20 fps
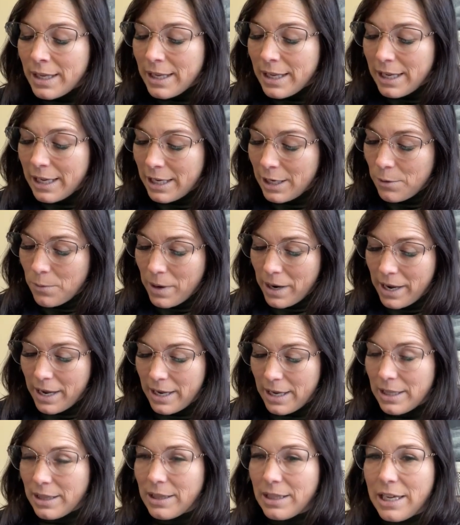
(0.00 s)

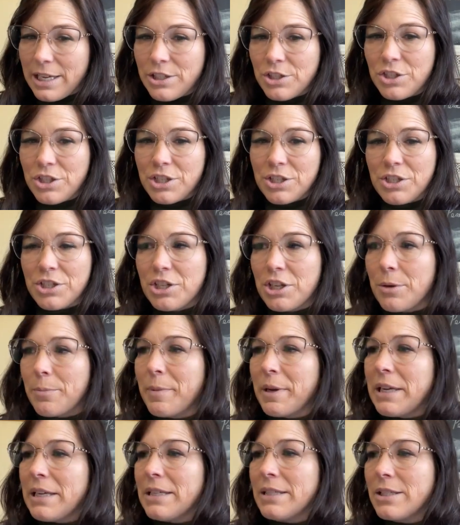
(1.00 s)
anyway, let's just jump
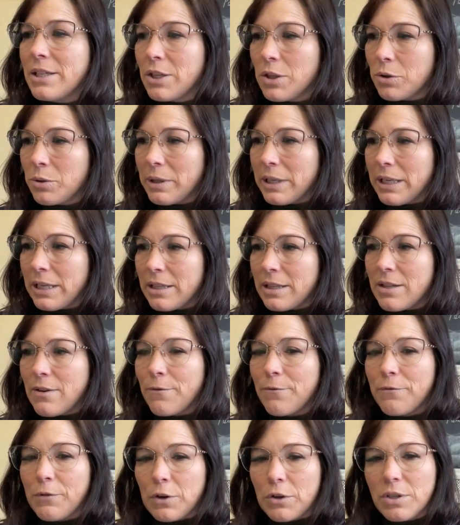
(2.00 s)
into it. The
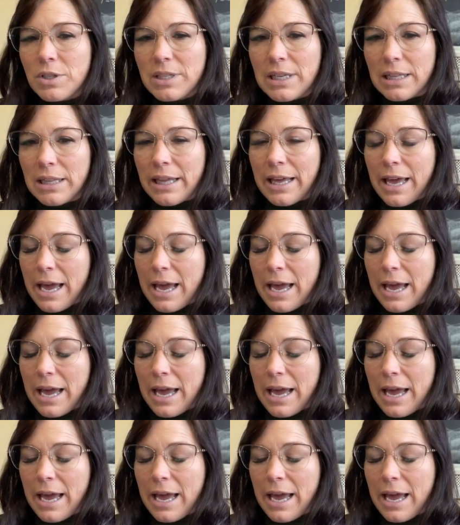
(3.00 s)
first sale I